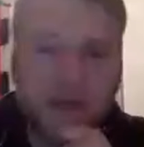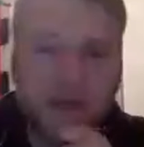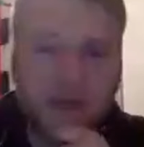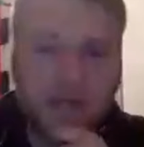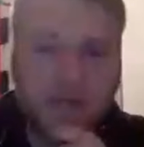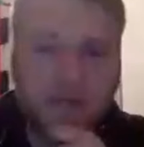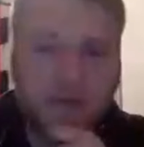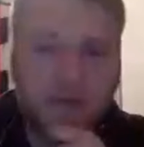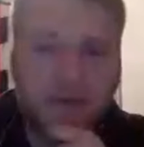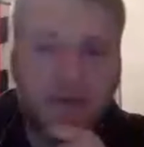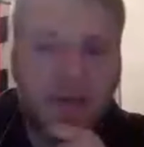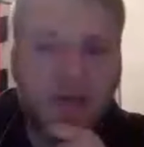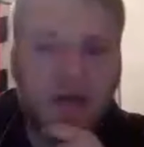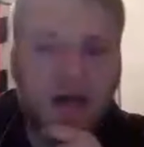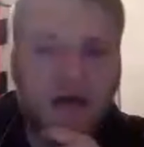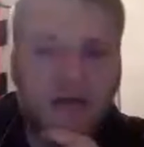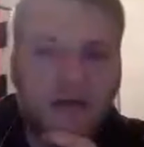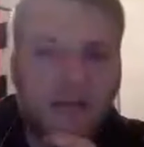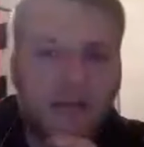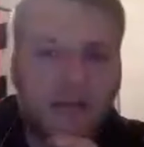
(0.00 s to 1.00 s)
to fall in
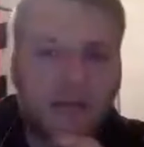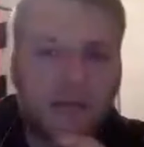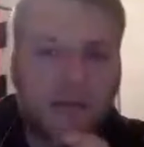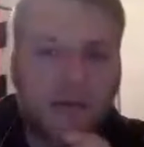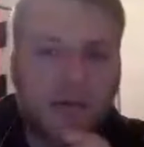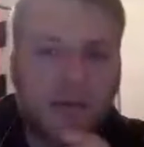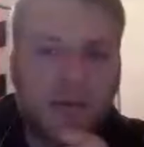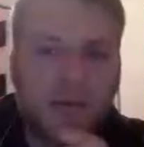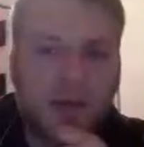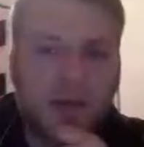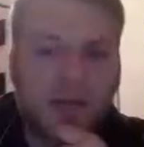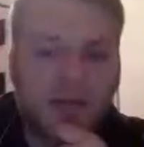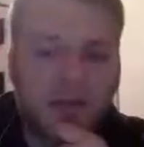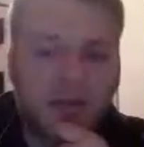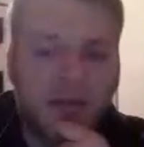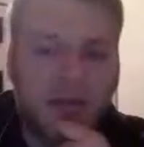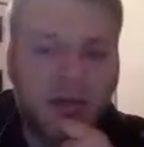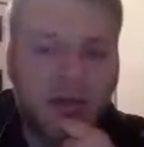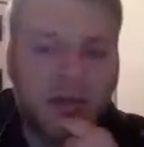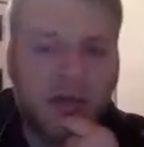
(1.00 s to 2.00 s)
love with the wrong person,
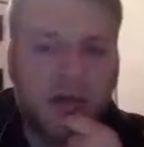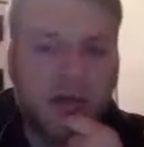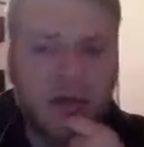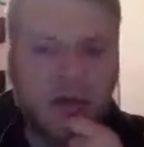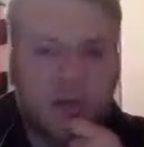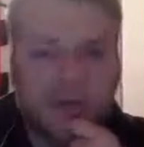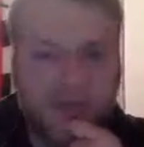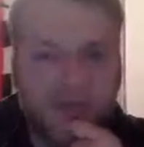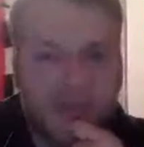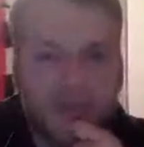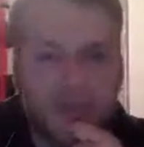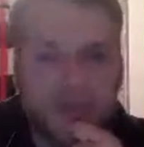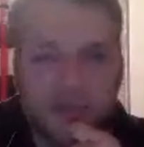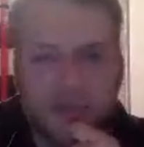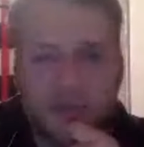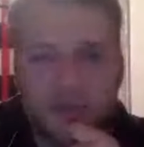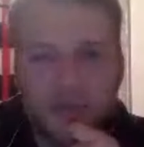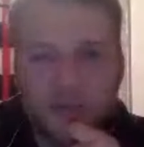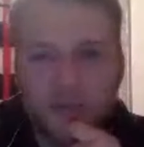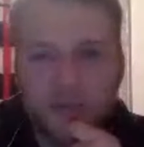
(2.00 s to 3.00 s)
cursed to
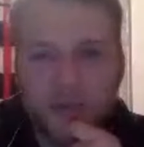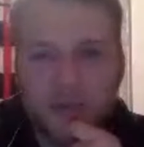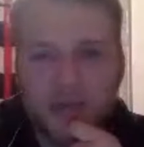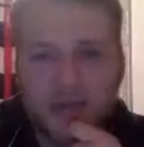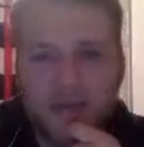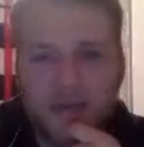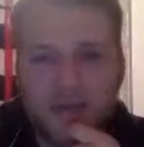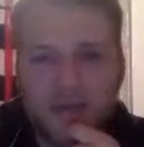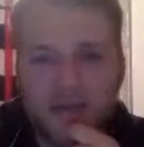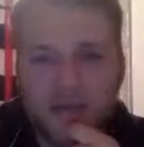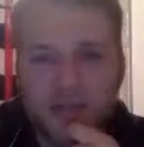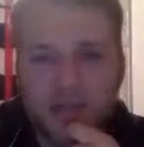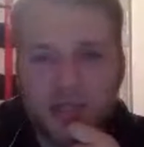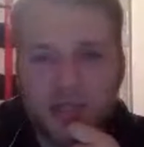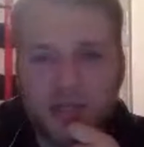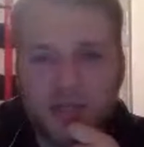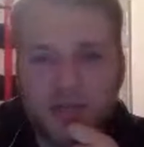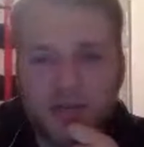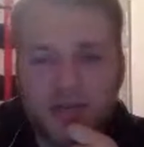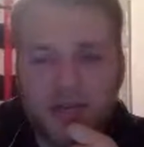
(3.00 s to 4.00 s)
pursue but never
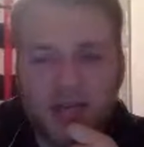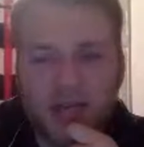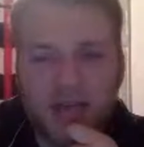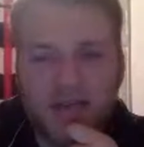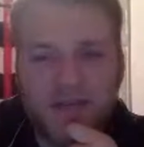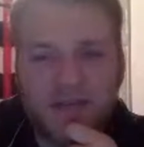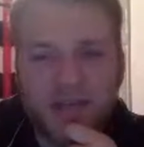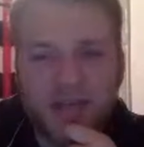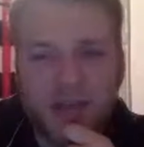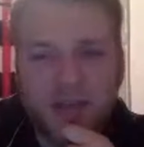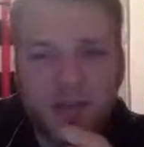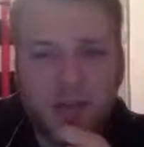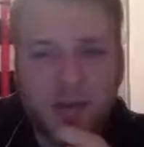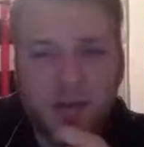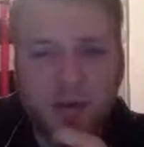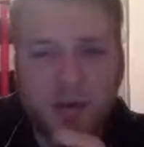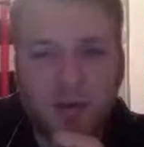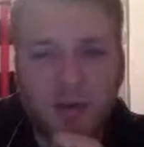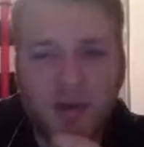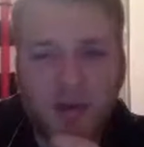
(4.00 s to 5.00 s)
achieve a lifetime
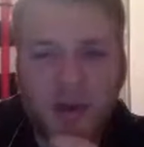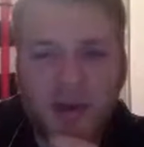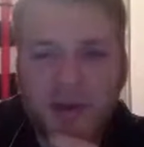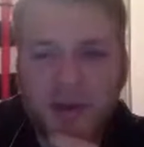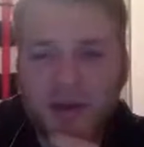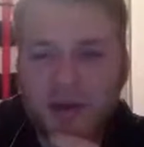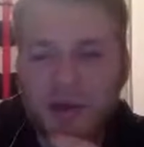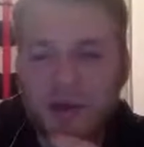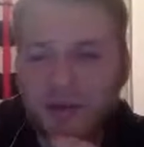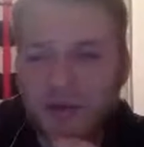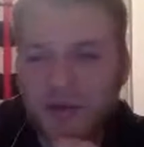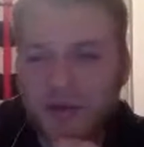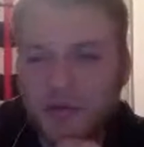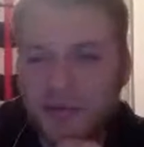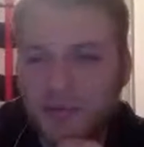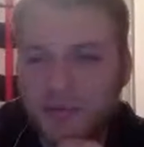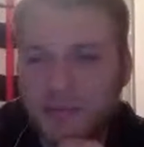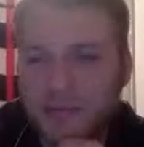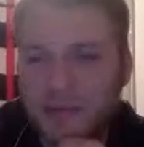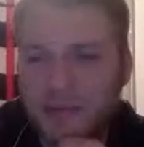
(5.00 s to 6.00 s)
goal, cursed to
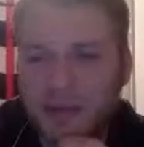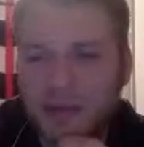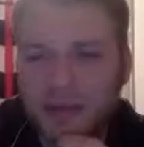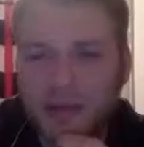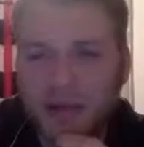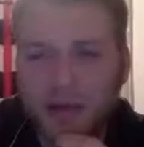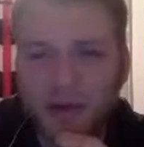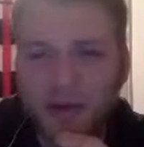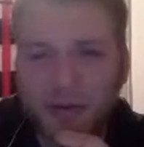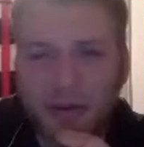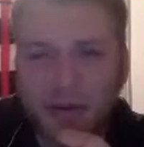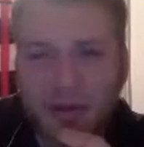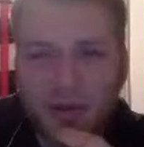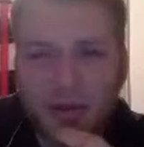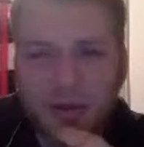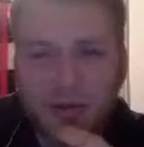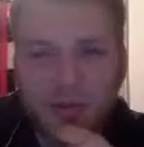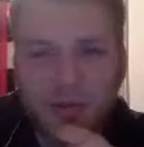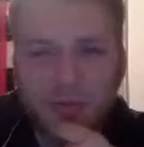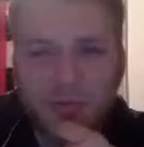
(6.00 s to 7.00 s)
be alone.
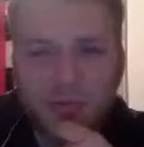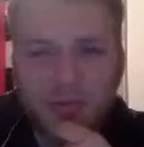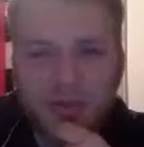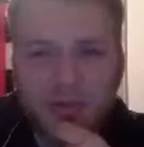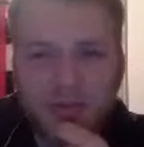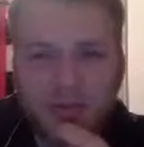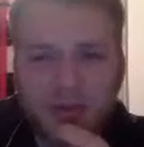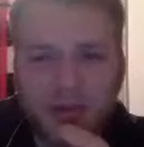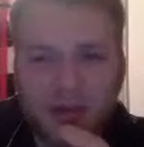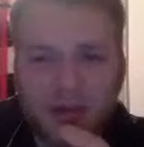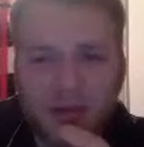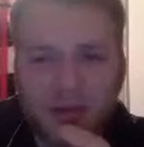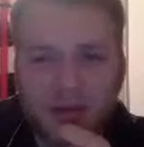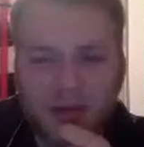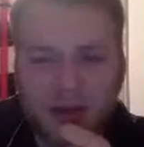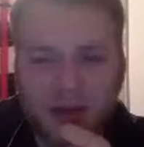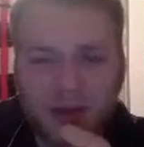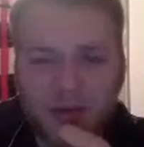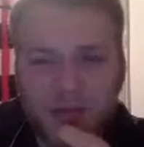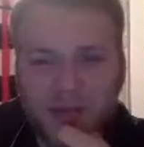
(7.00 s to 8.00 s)
Marie's curse,
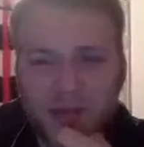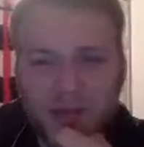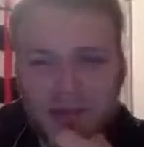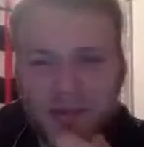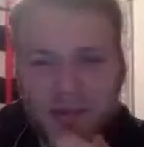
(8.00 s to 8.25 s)
however,